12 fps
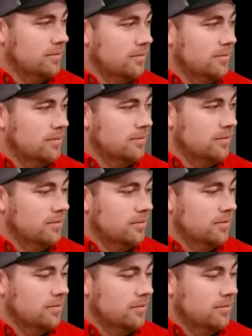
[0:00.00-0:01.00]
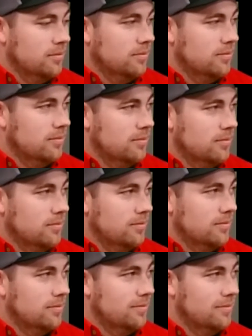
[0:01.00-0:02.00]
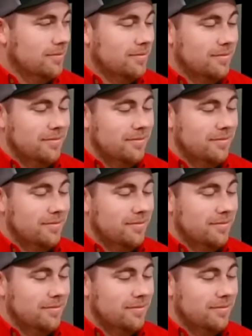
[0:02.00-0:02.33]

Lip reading: The person shown says nothing.